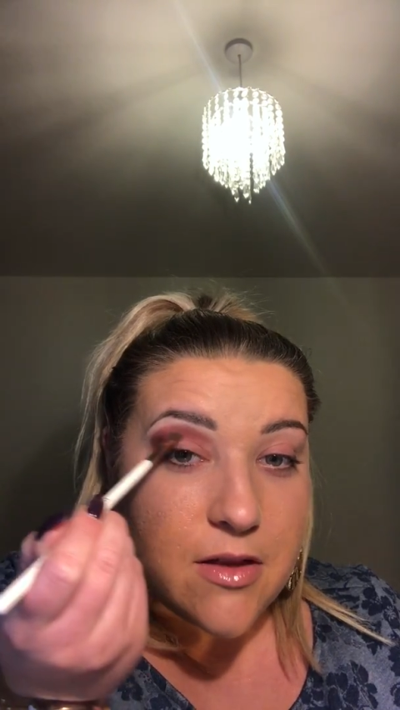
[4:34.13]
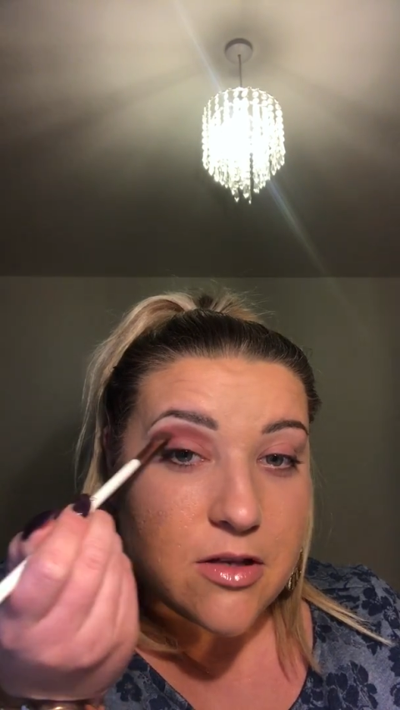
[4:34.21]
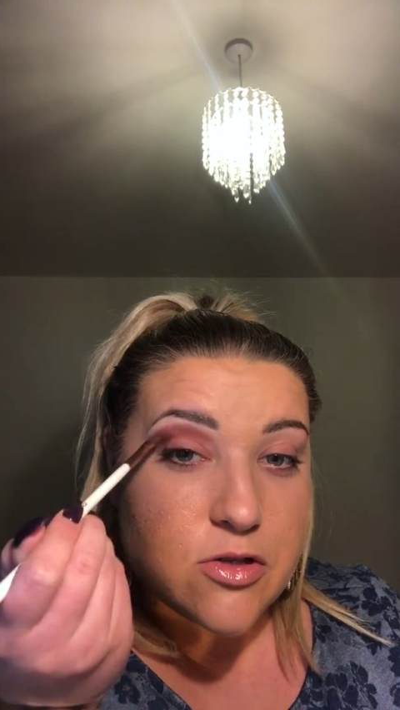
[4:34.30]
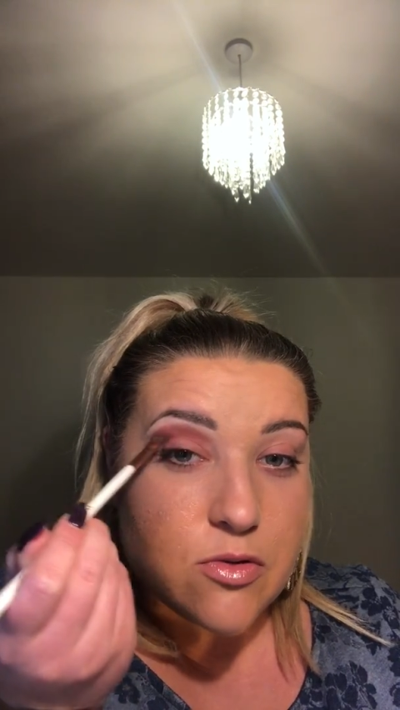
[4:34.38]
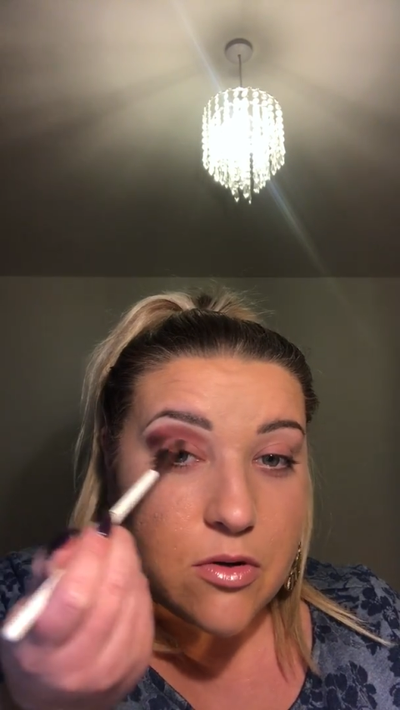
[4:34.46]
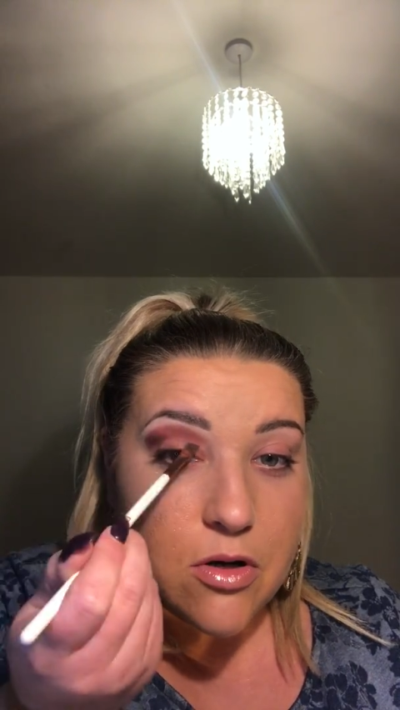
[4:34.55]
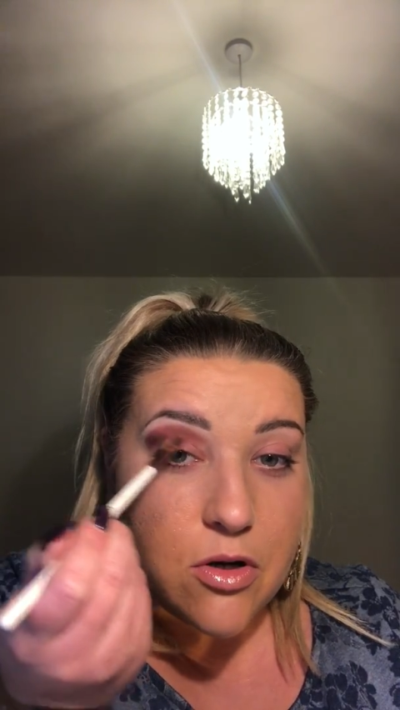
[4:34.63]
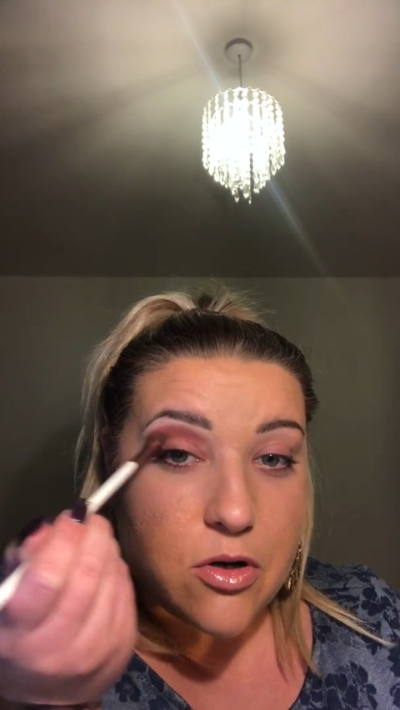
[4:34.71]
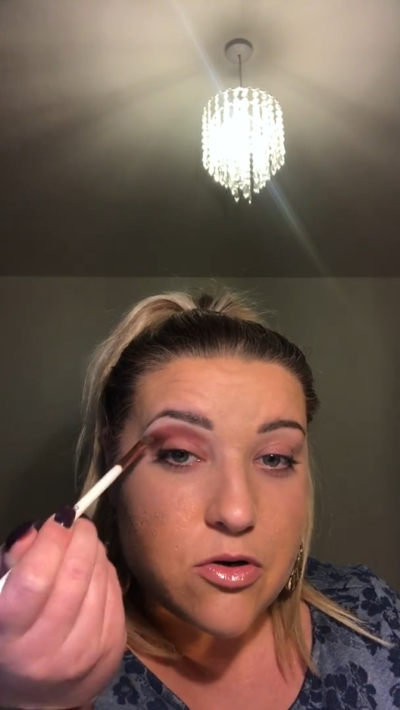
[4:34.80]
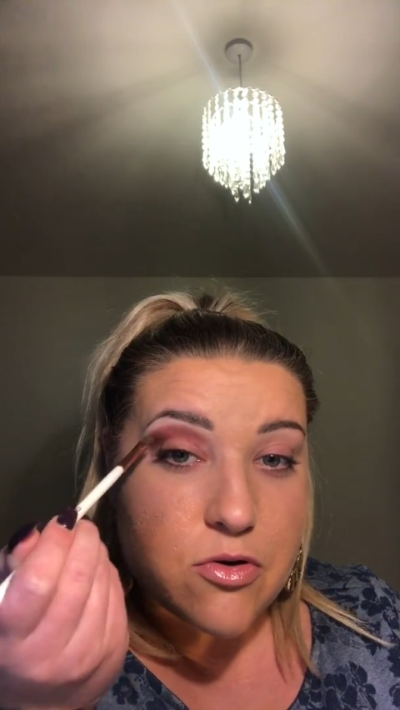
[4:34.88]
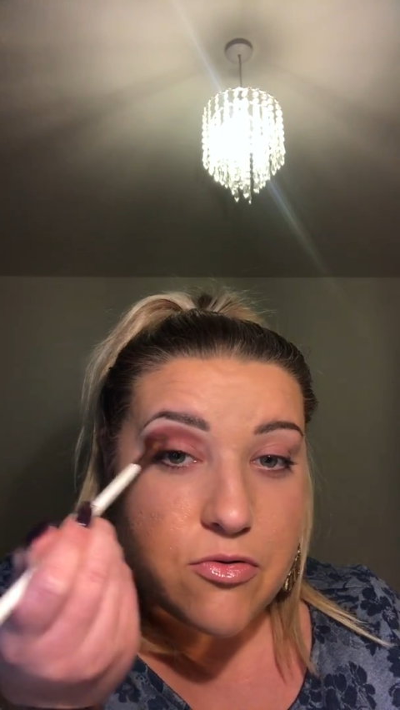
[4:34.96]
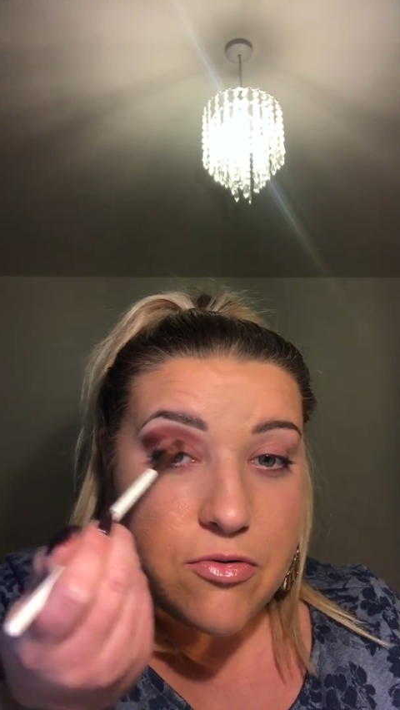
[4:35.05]
that sort of
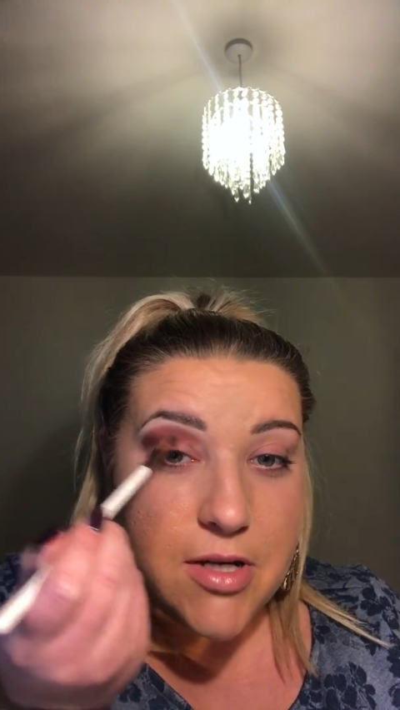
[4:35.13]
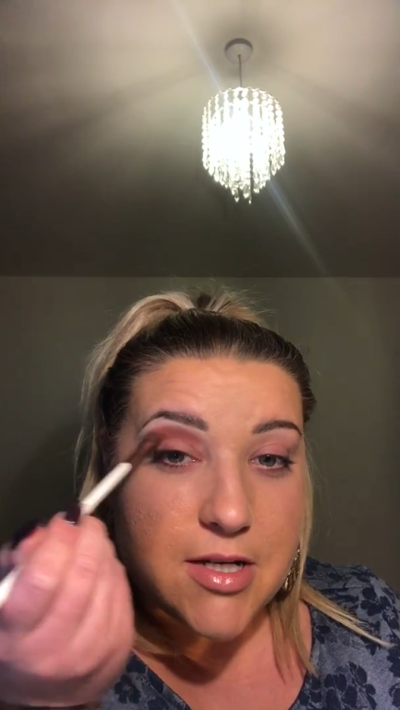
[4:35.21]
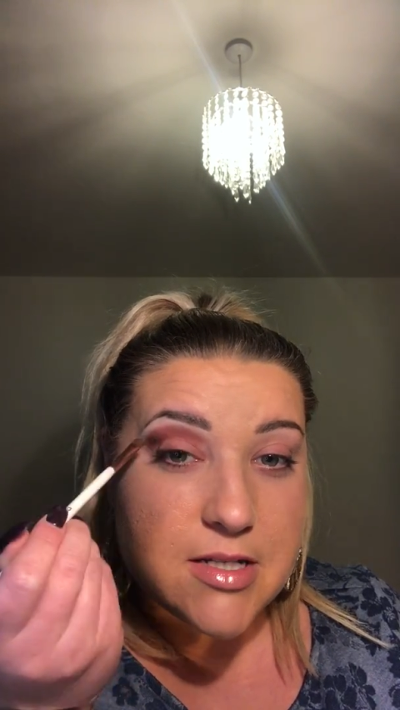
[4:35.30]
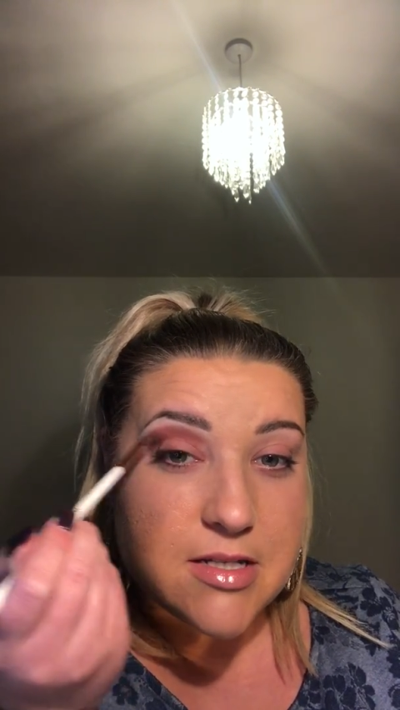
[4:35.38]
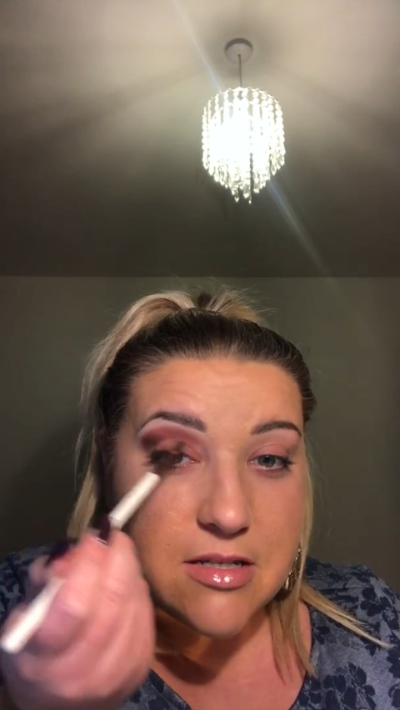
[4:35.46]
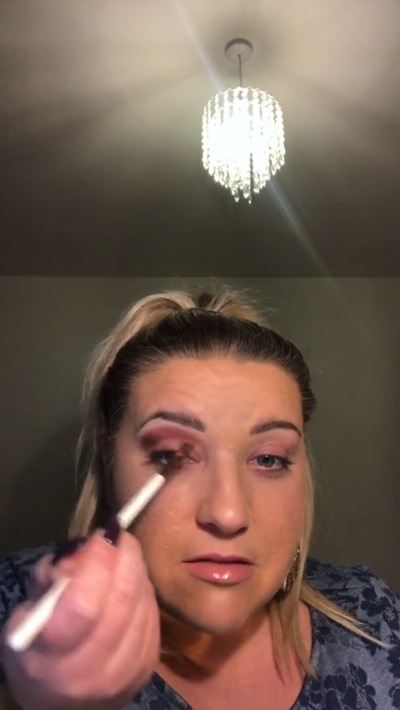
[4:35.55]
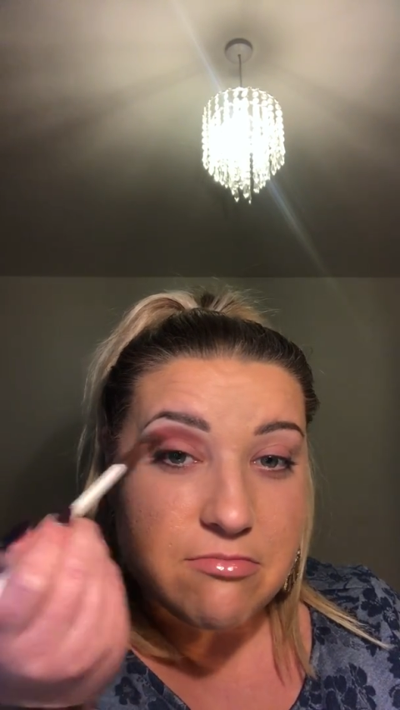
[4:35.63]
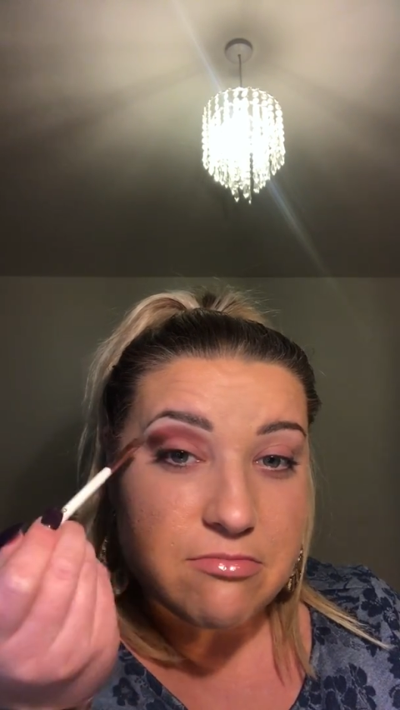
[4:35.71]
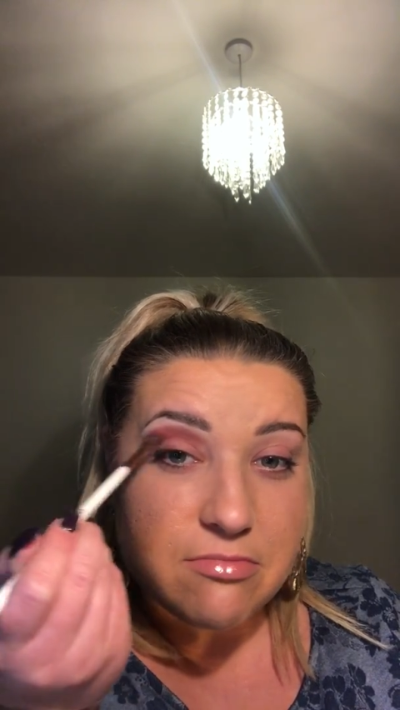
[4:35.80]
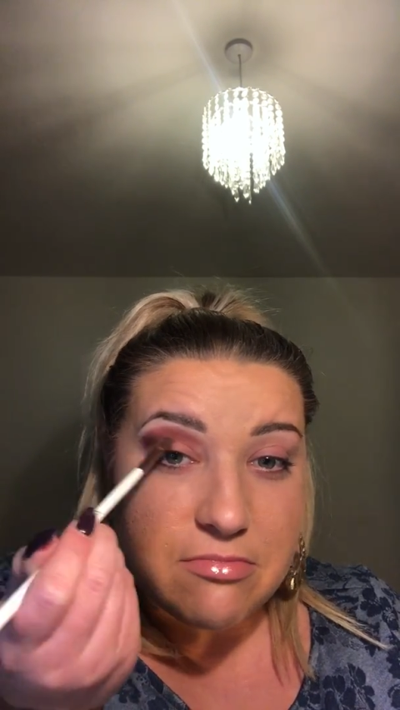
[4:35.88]
cut crease